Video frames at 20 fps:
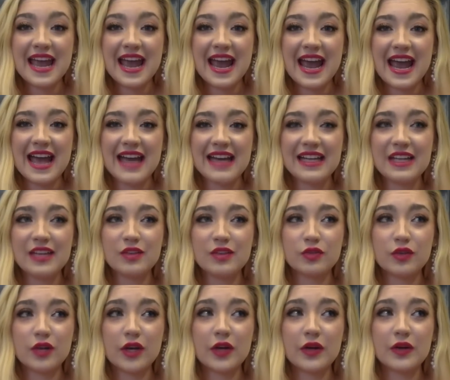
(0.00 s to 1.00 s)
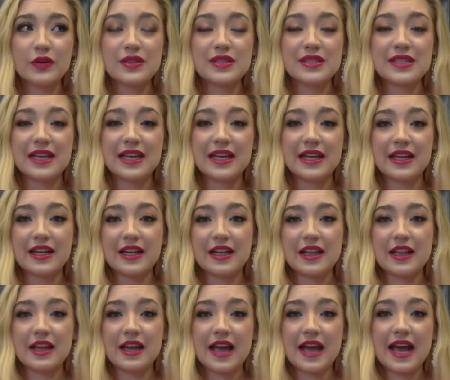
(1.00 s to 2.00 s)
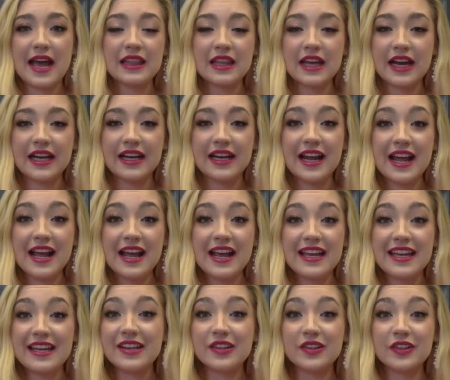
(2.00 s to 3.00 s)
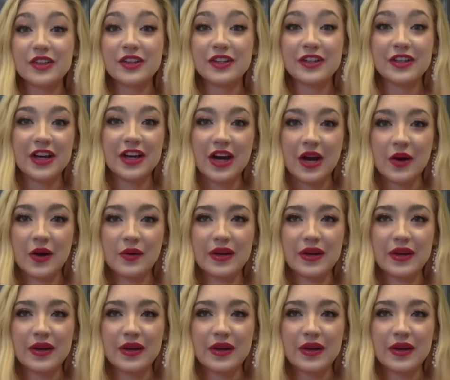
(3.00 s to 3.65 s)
and he wrote in the headline, here you go.